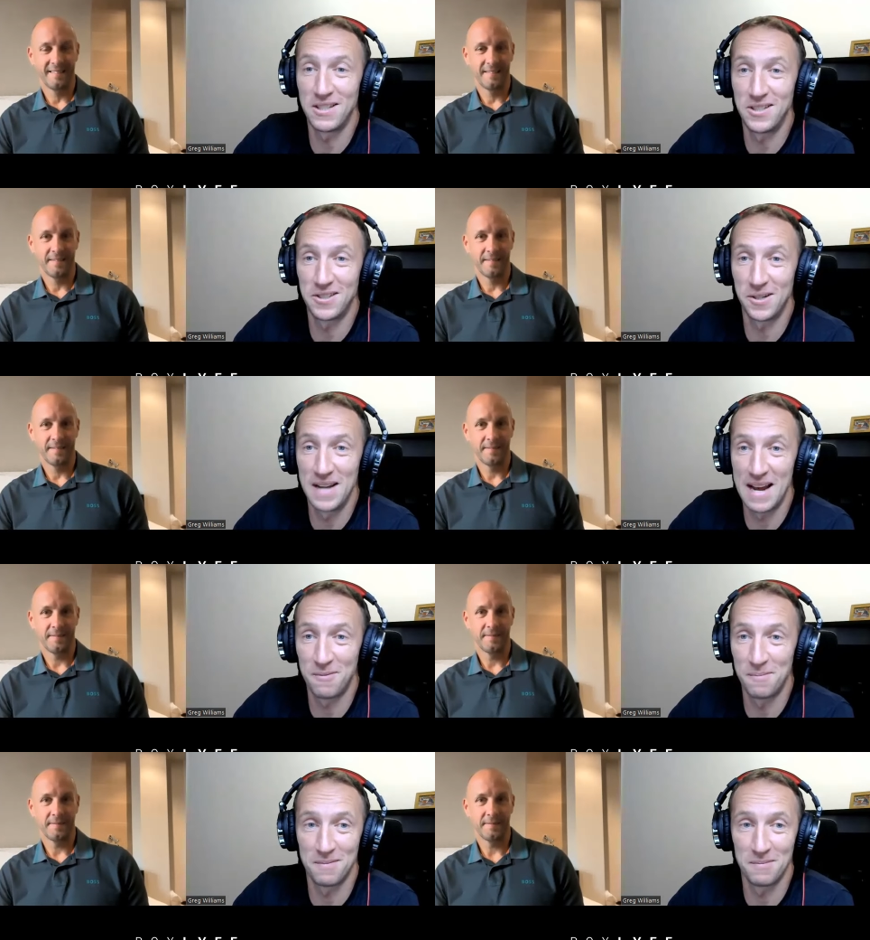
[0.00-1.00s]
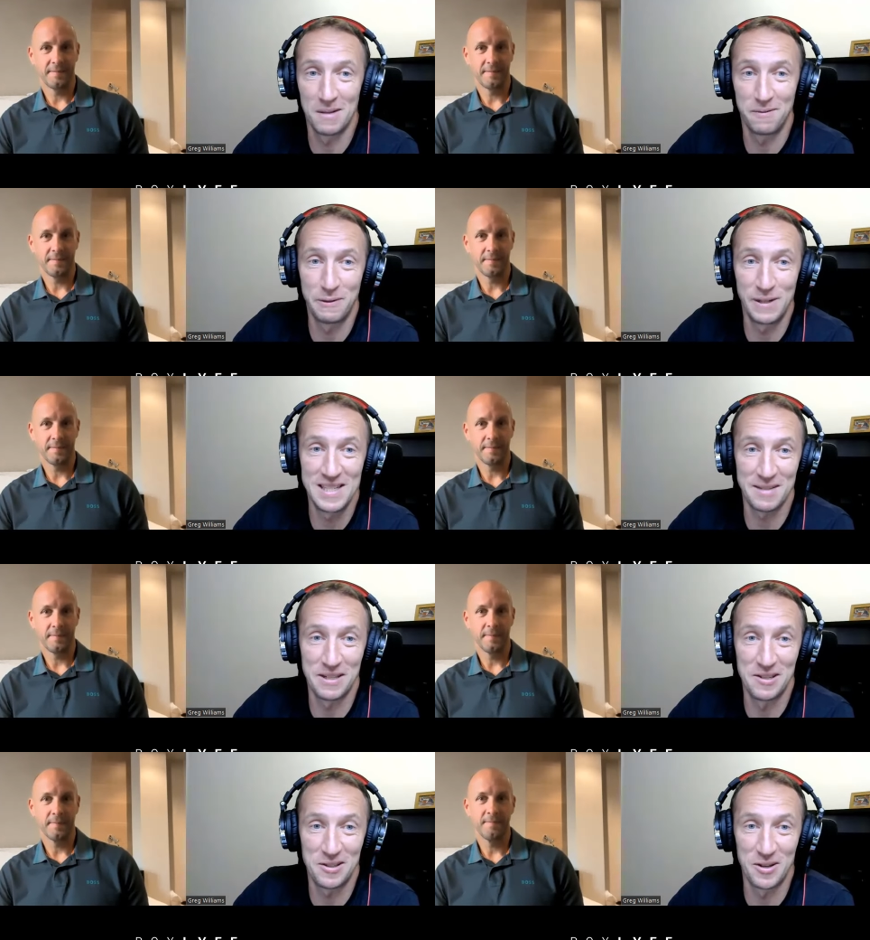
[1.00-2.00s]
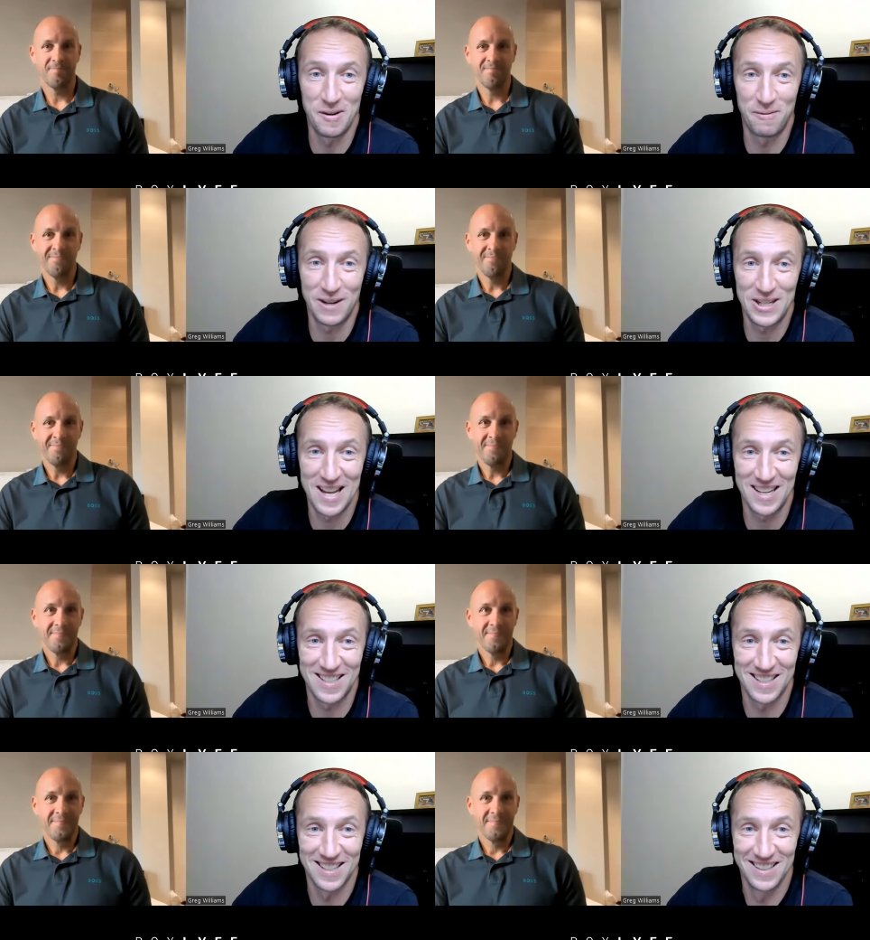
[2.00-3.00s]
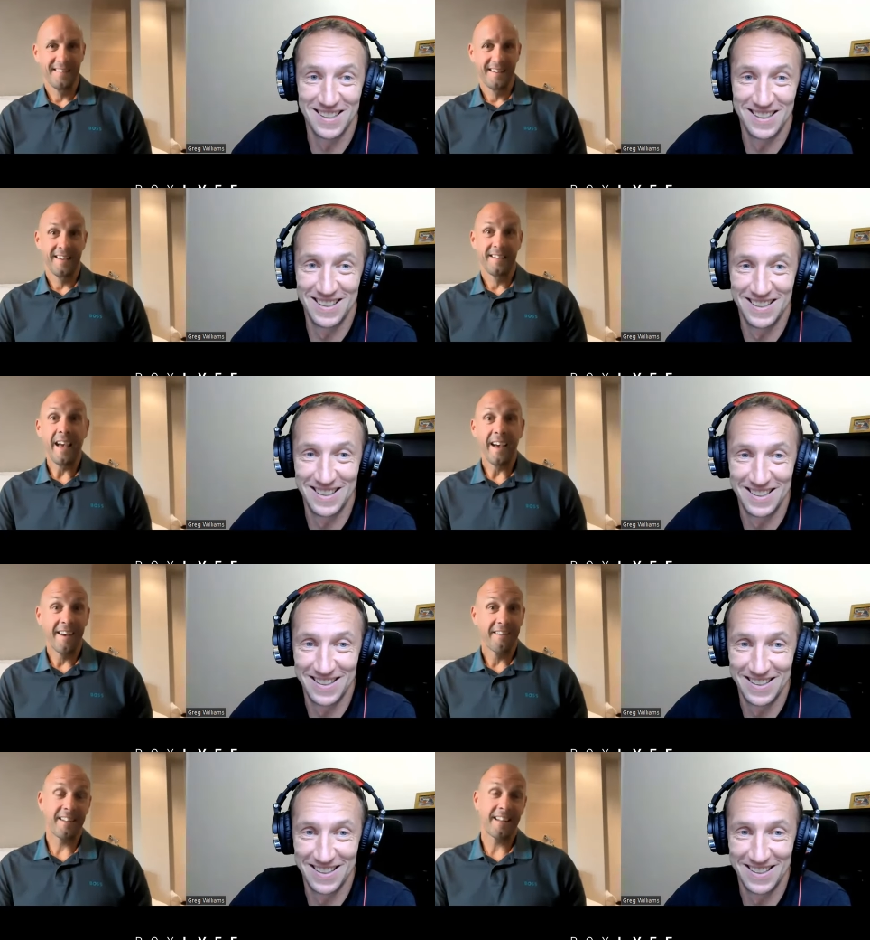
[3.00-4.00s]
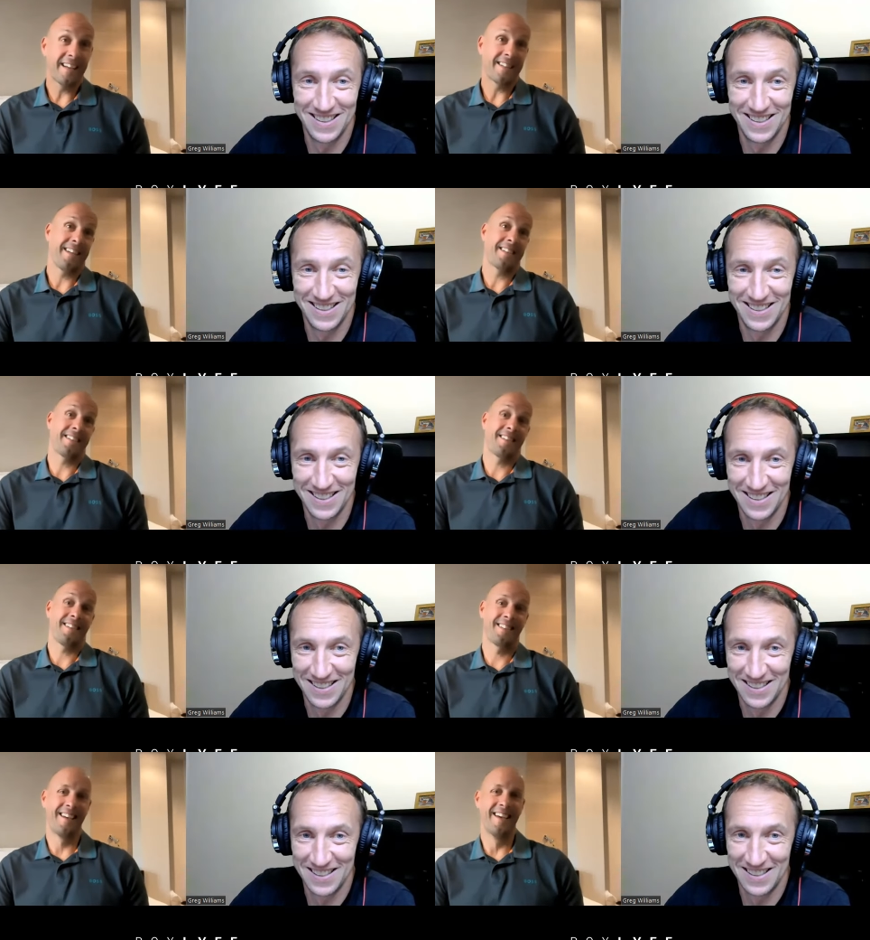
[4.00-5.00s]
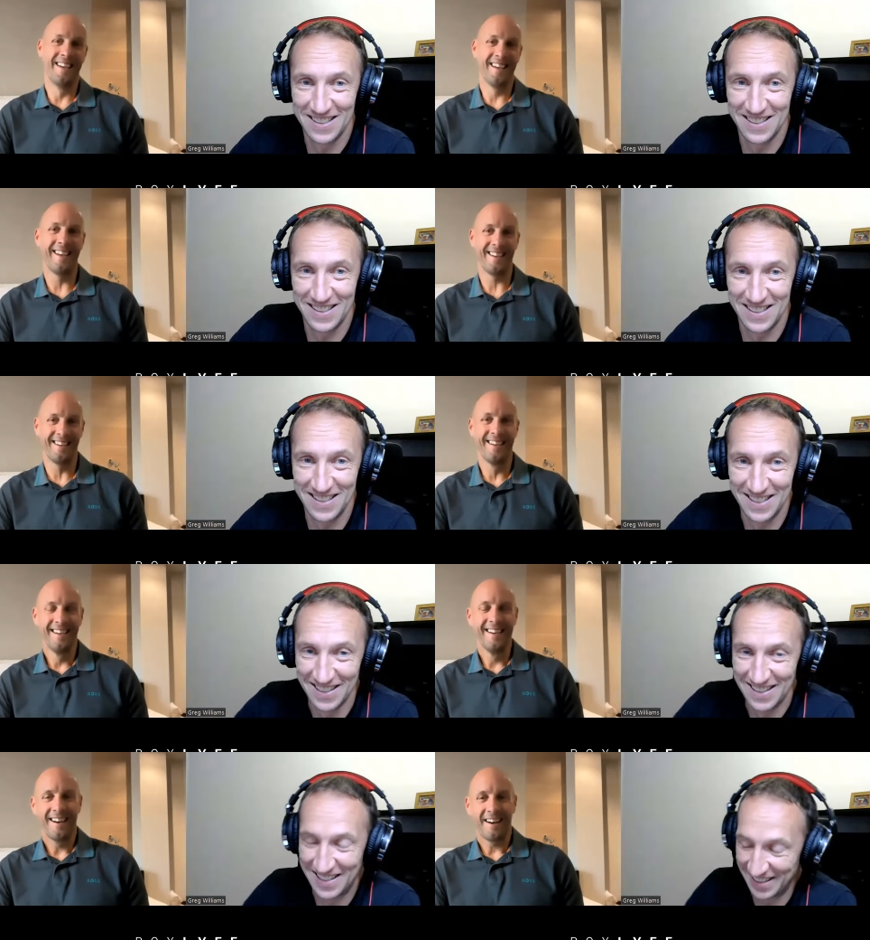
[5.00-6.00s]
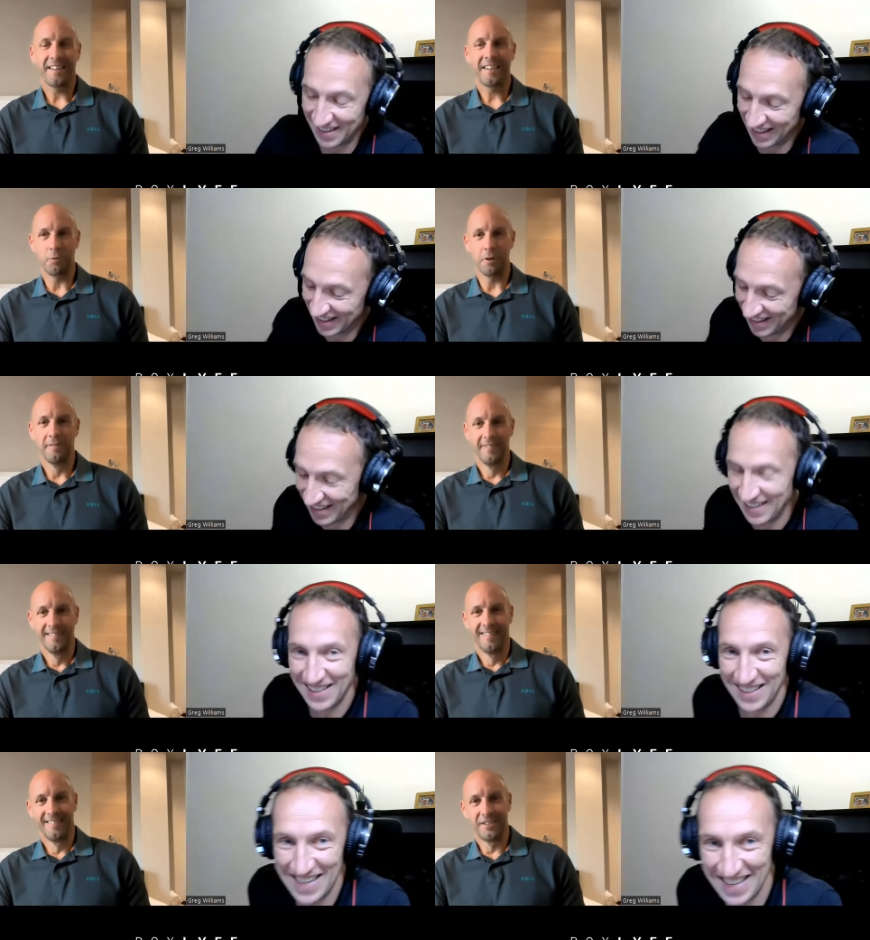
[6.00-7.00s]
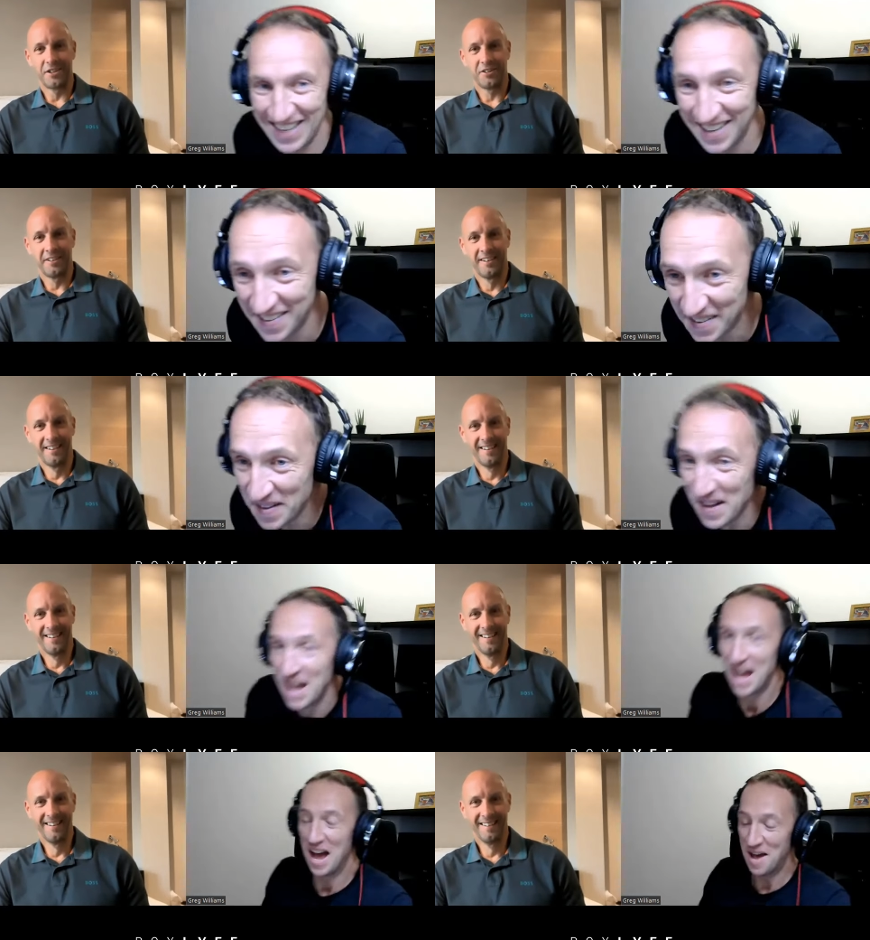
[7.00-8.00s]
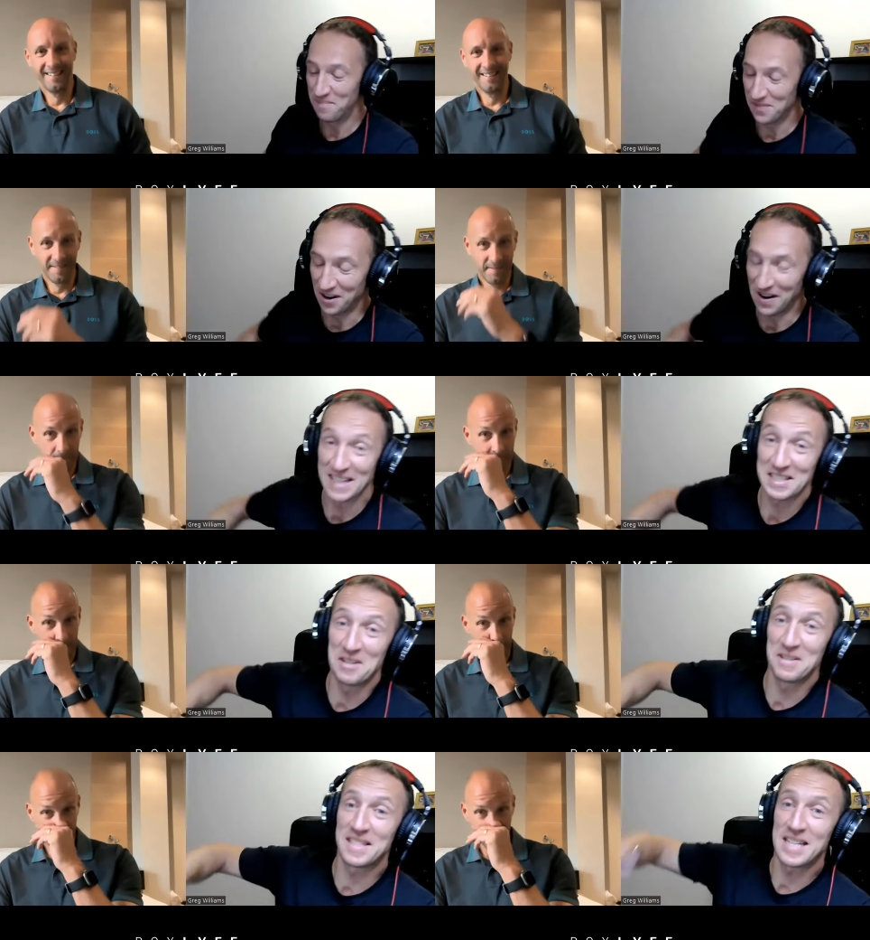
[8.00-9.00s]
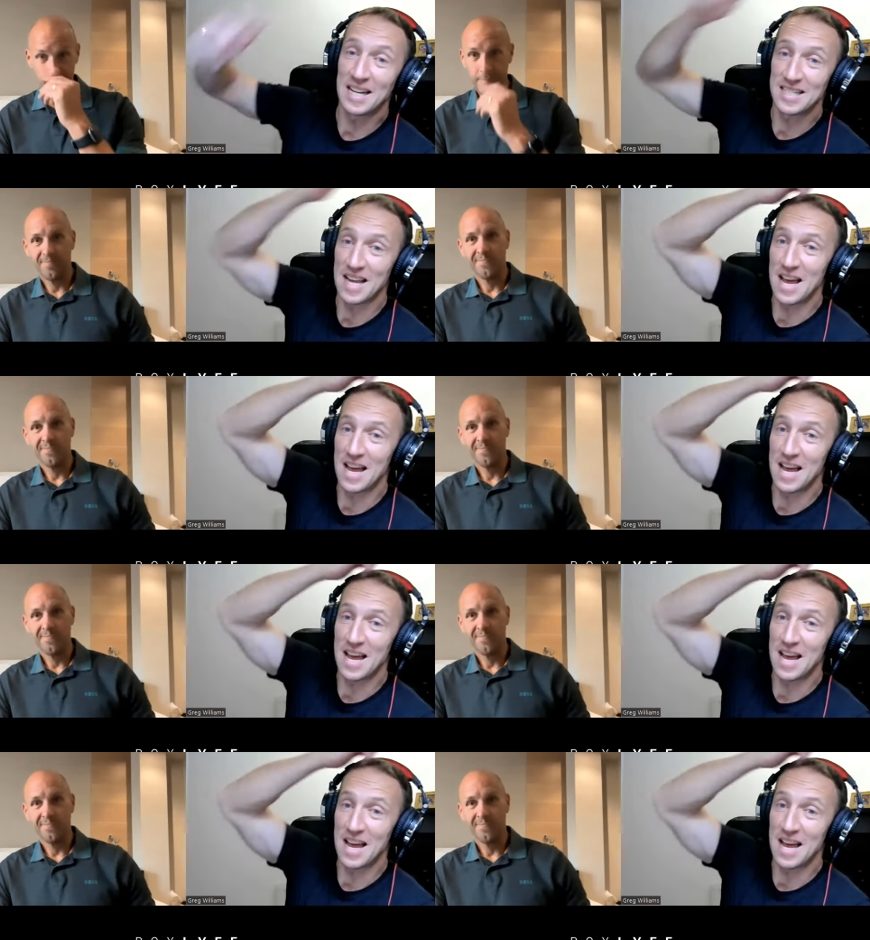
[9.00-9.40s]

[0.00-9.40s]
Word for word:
Speaker 1: race you do now might, might feel easy when you're doing it on fresh legs.
Speaker 2: Yeah, well, that, that that's that's. I think it will for sure.
Speaker 1: um, all right, so tell us